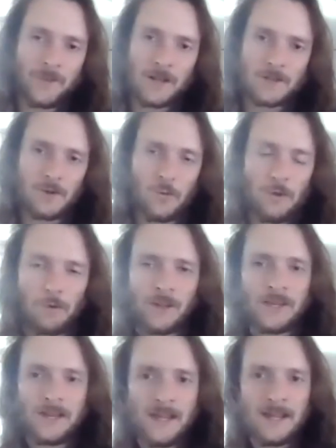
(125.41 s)
So we really
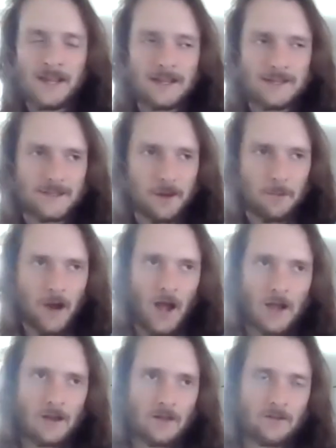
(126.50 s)
need some
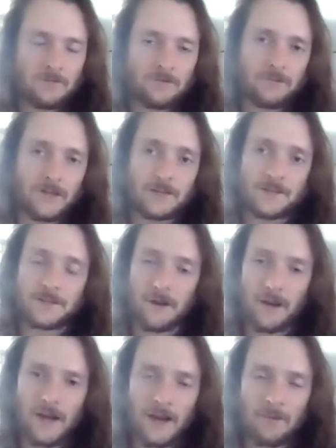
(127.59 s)
kind of
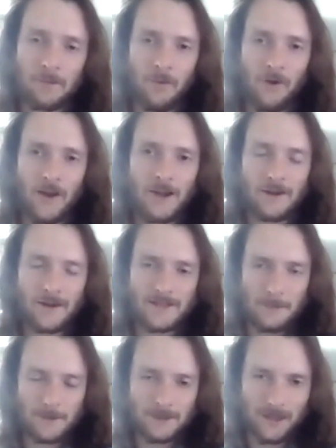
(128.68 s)
surrogate endpoint or
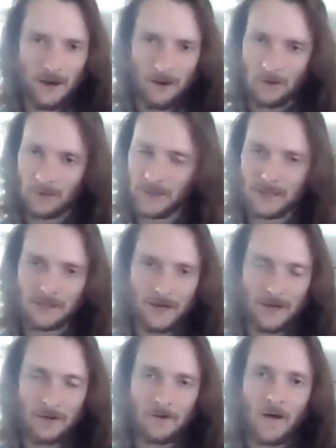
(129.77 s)
accepted like early
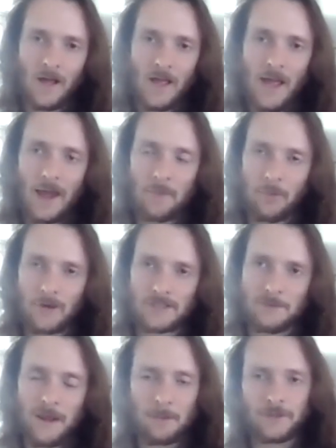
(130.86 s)
clinical endpoint to
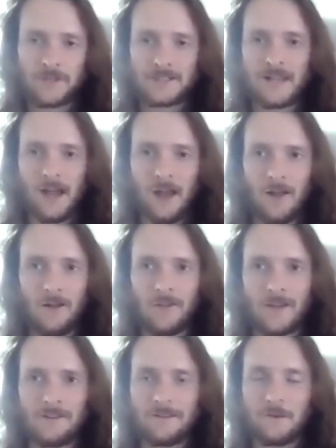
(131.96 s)
be able to tell
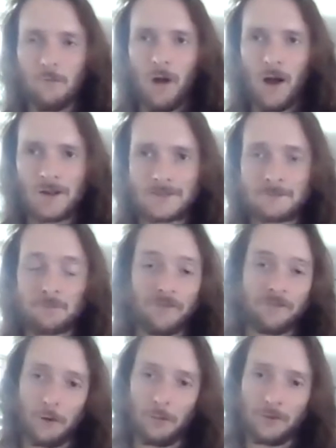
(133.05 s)
in a few months,
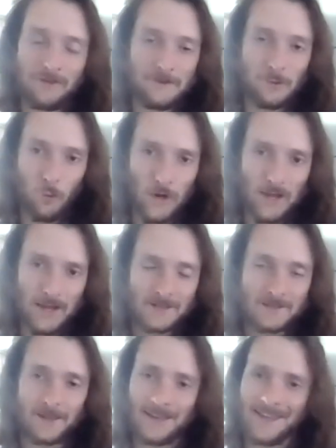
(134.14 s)
preferably a few weeks,
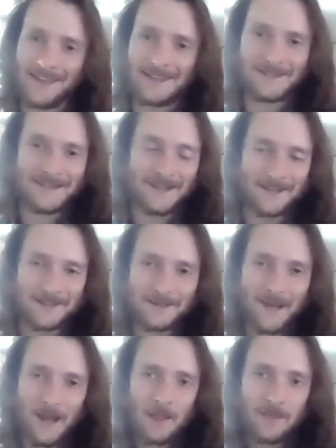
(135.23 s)
like is this
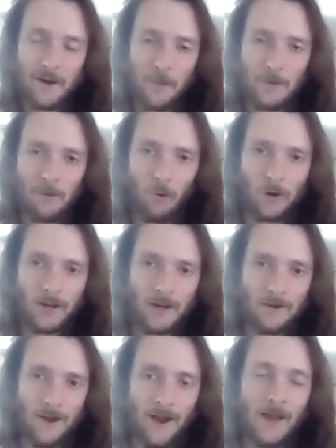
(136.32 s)
therapy working or
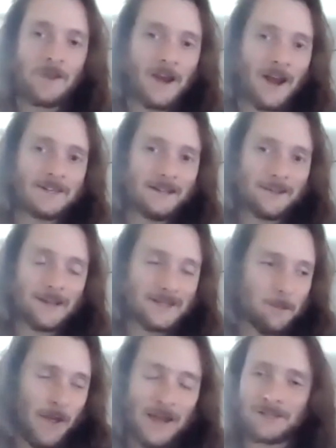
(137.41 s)
not? I mean, ideally at the
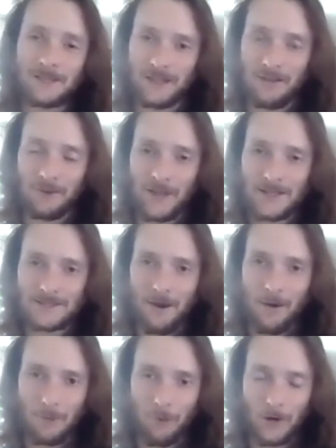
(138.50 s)
patient level, that's how
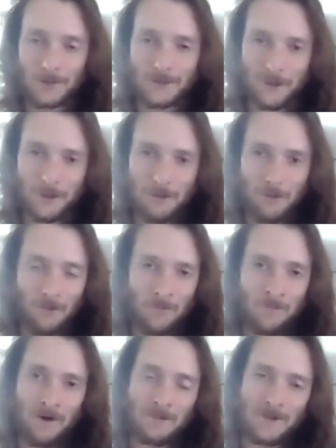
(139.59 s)
it would work too. You wouldn't want
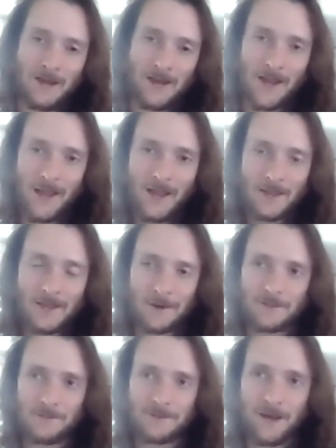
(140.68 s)
to be on
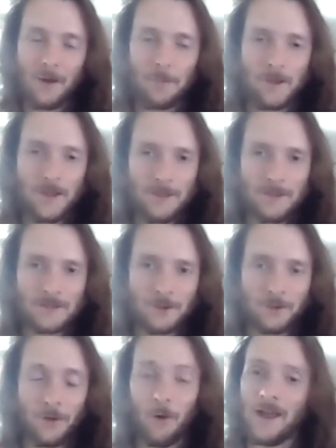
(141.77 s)
years of therapy and then be
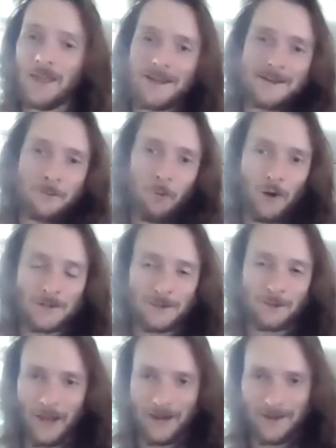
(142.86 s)
told, oh, hey, that didn't work, too
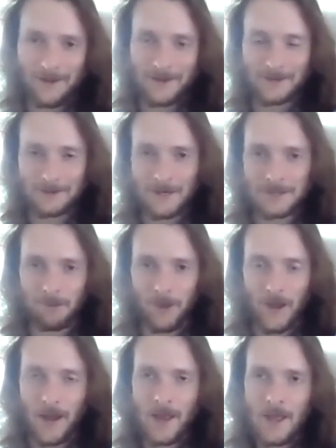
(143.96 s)
late. Now you need a transplant.